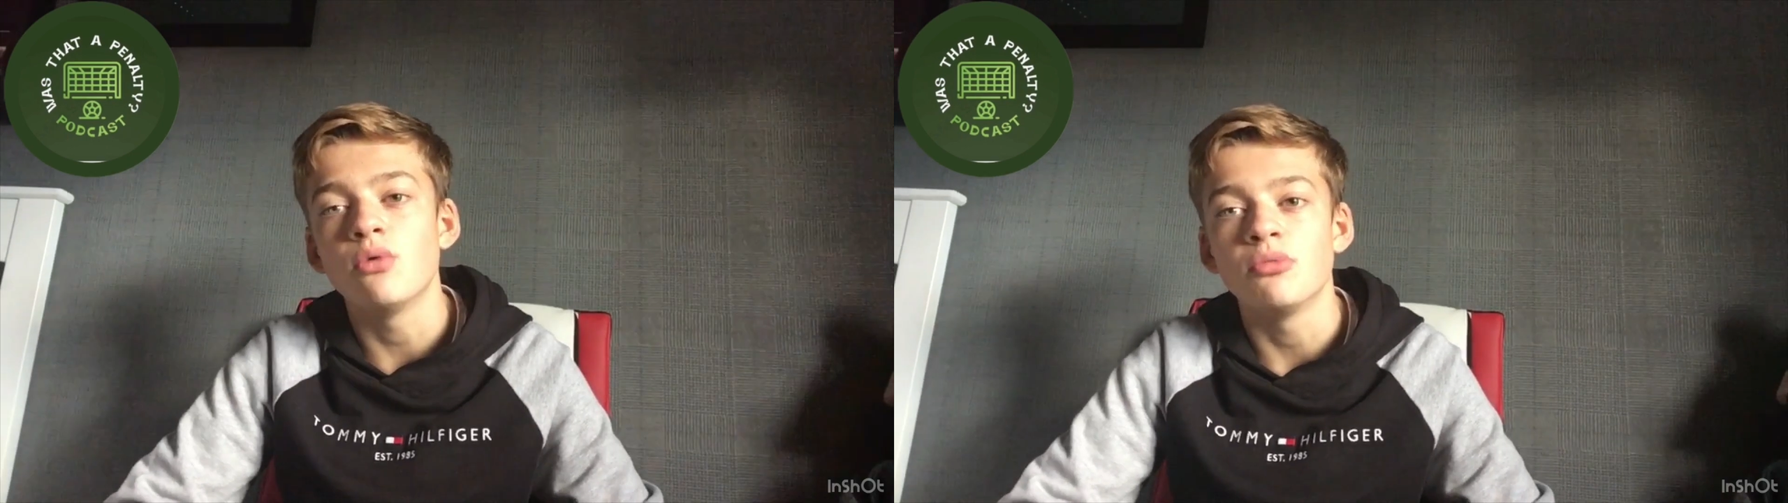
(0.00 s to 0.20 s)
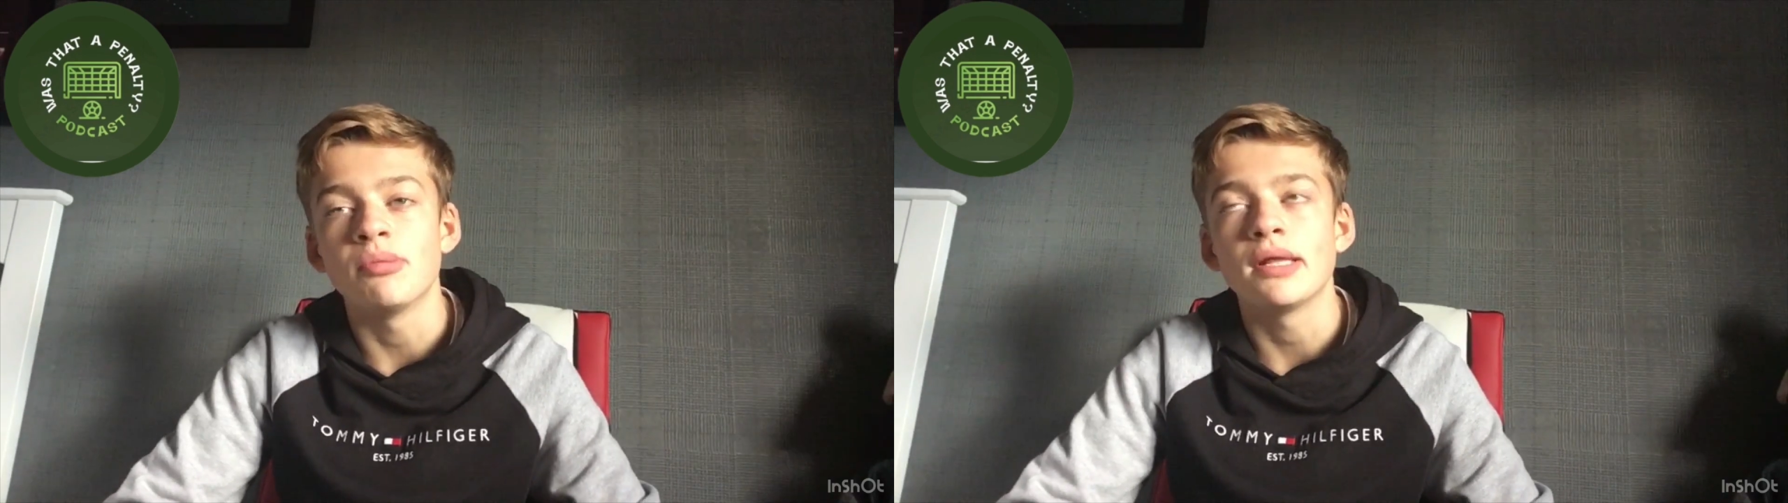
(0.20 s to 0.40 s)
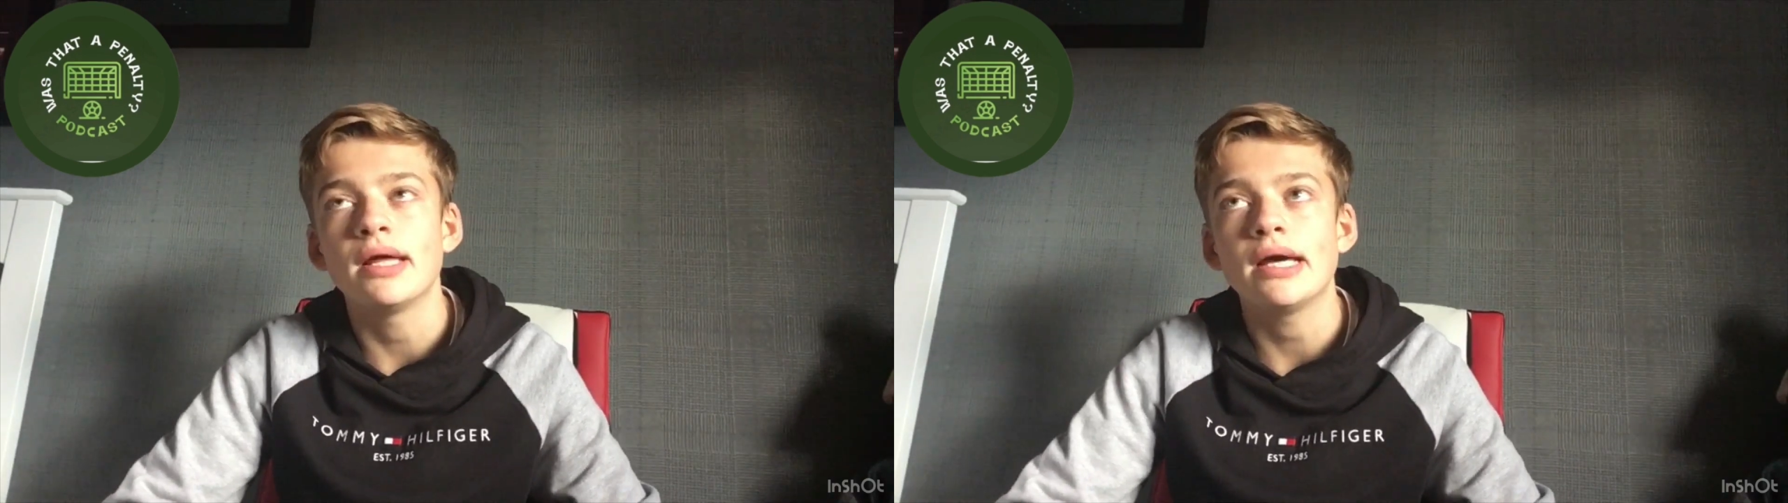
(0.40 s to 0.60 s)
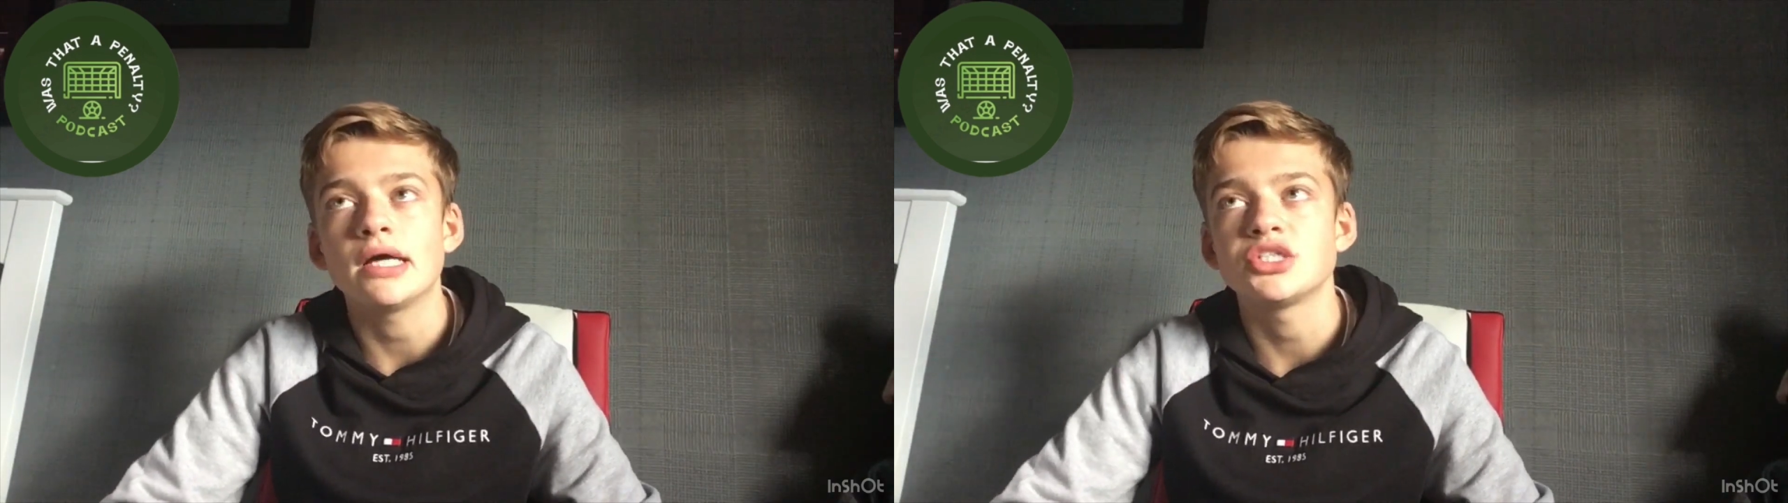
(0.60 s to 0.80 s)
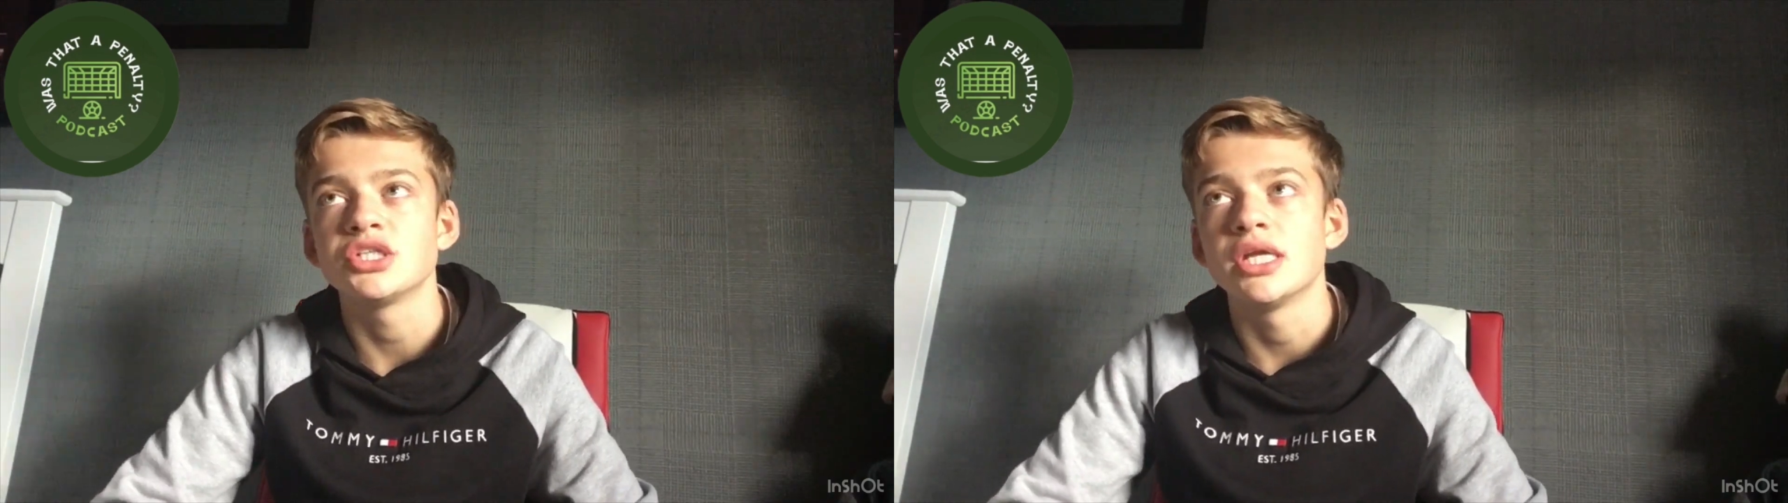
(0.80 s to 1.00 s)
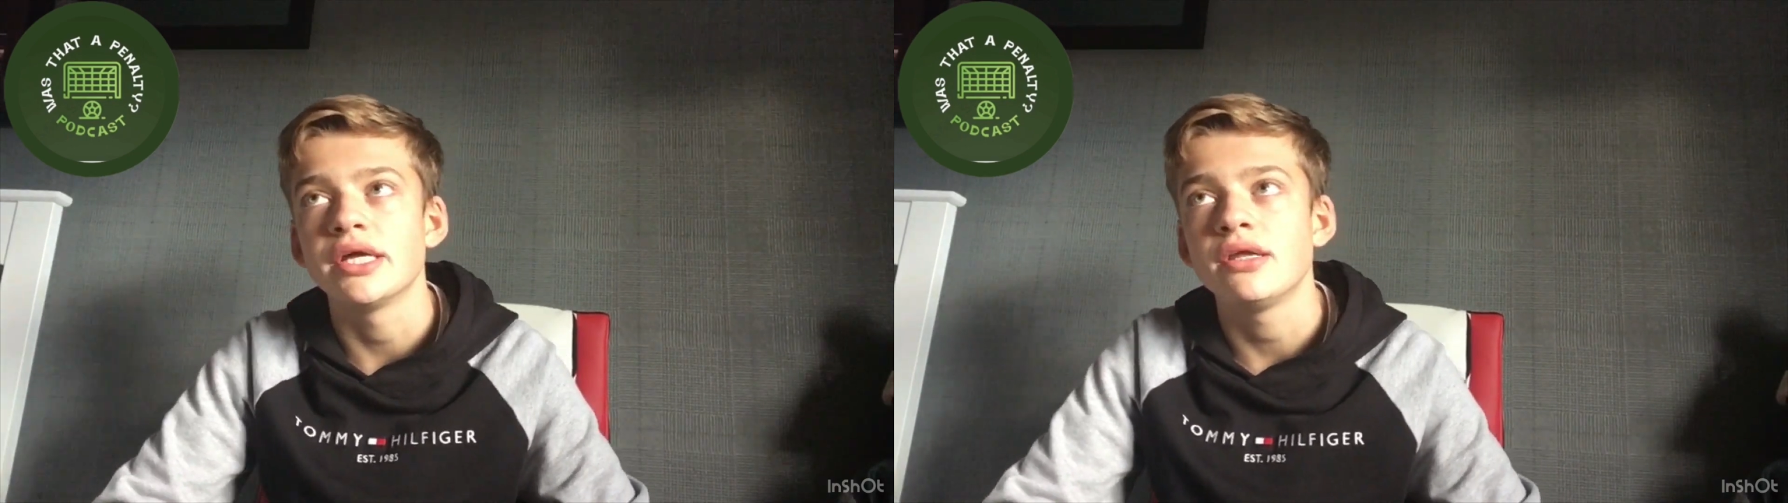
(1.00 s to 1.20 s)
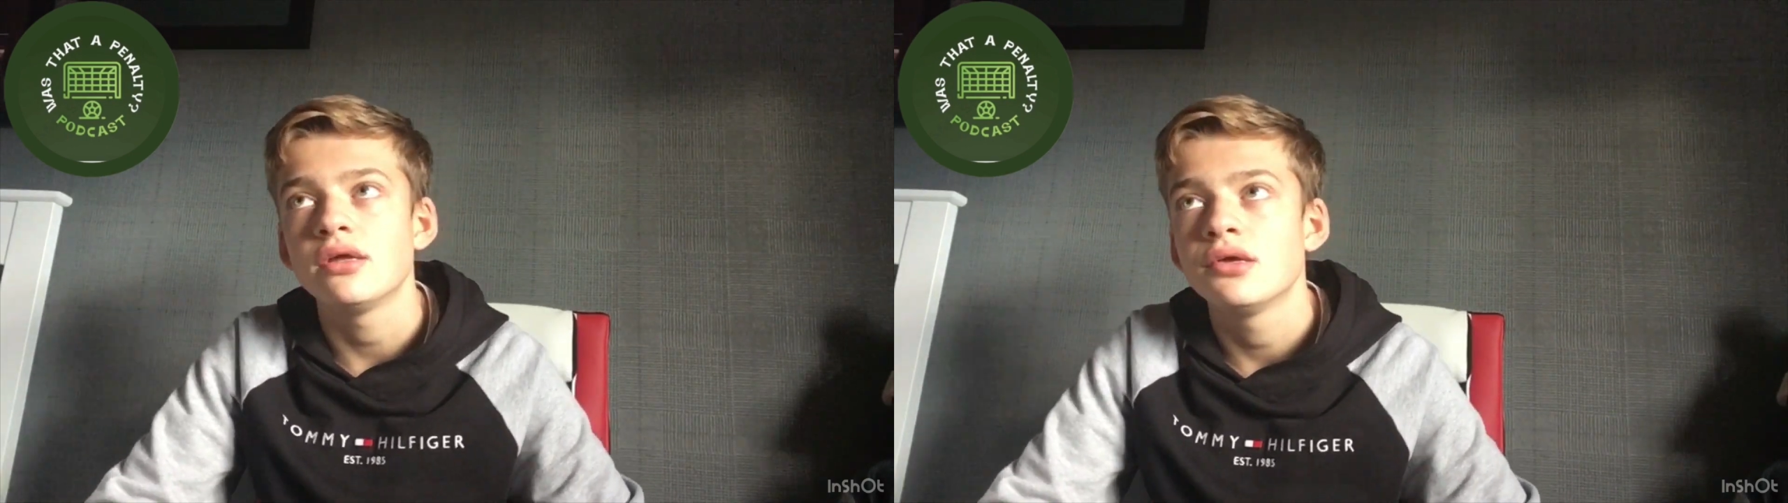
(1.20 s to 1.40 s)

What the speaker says: would play, actually.